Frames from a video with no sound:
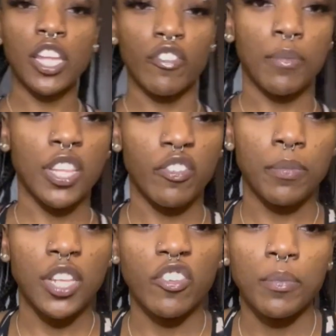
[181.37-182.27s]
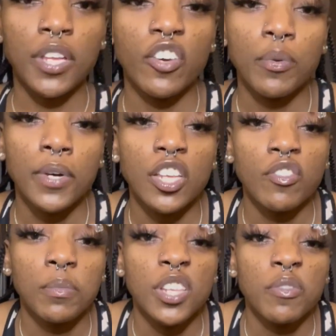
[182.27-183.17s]
them, I love them, I love them, I love
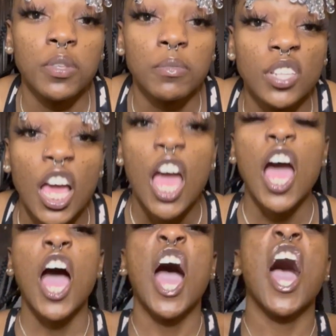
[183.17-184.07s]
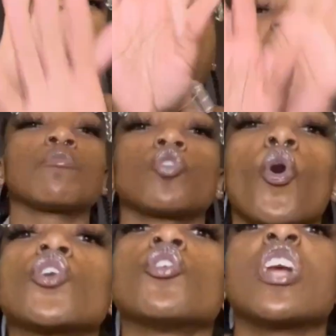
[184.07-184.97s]
them, I love them. I'm
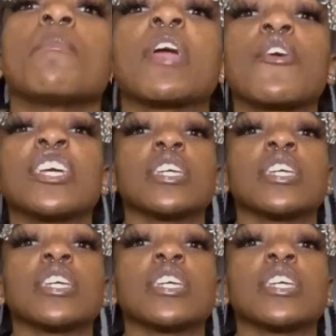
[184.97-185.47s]
throwing you in a mirror,